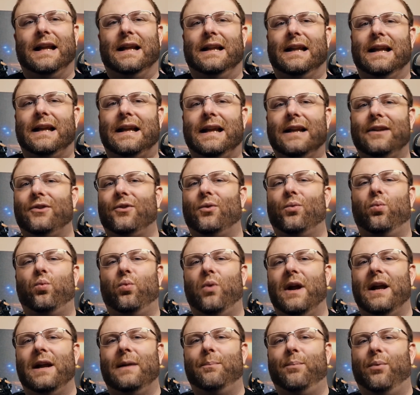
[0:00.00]
get the
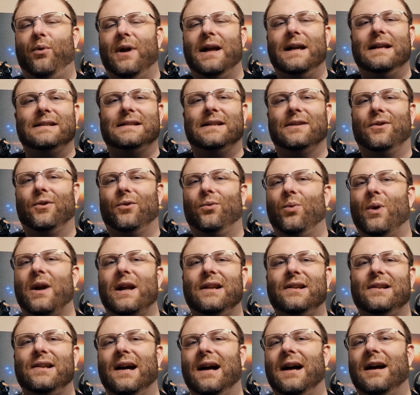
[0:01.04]
right place at the
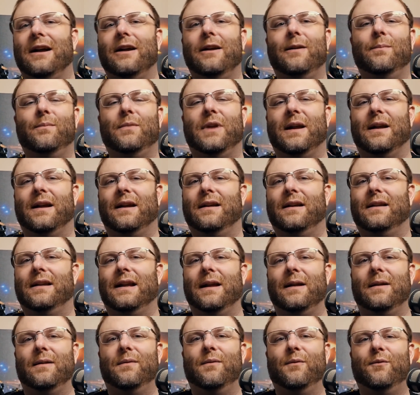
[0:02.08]
right time.
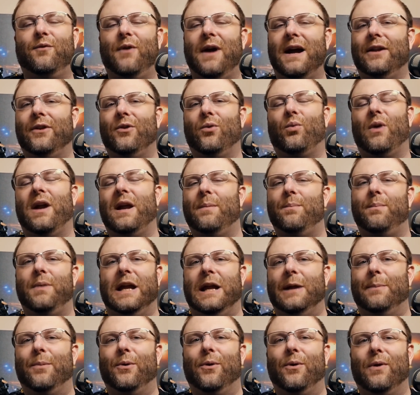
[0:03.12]
They find the right
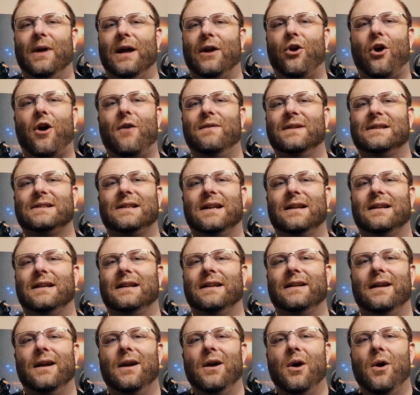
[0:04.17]
people, and all of a
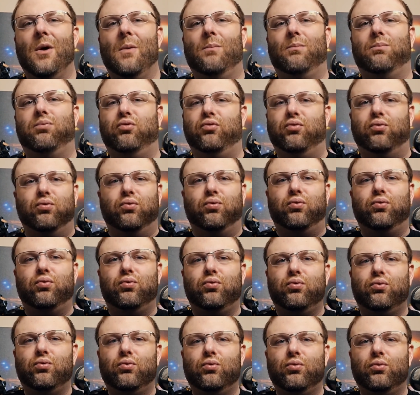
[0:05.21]
sudden,
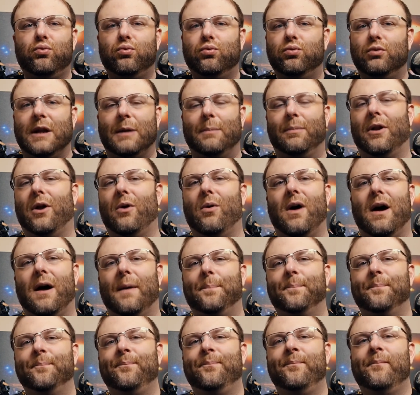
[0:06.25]
they blow up.
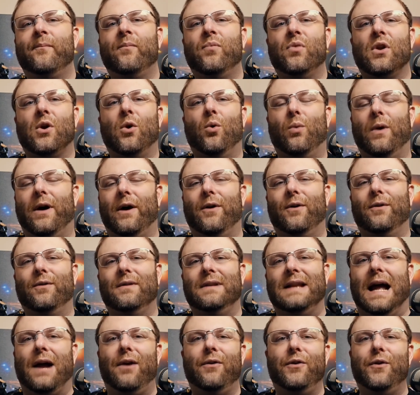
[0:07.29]
Well,
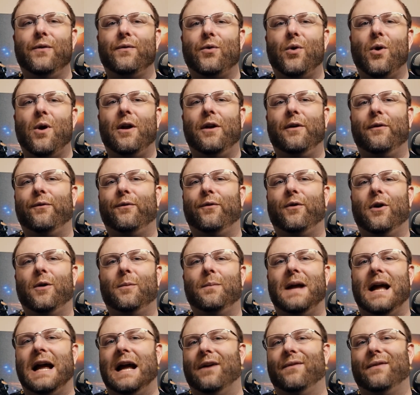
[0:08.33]
now you've gone from
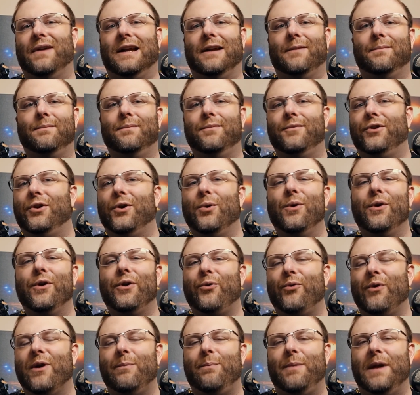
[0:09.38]
having 2 or
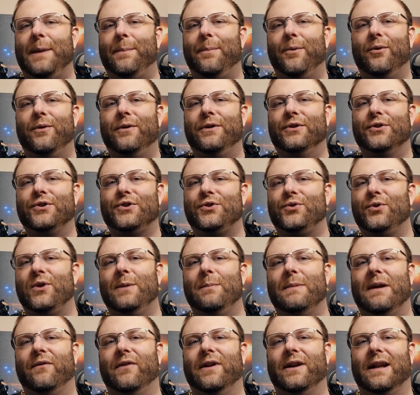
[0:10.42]
3 people in your stream
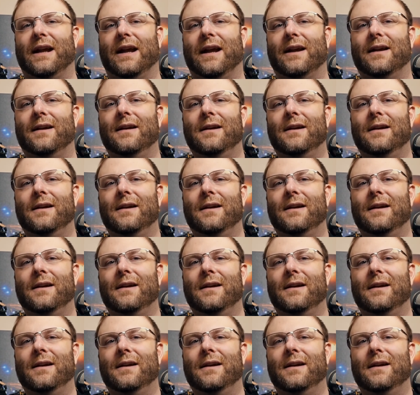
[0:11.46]
every day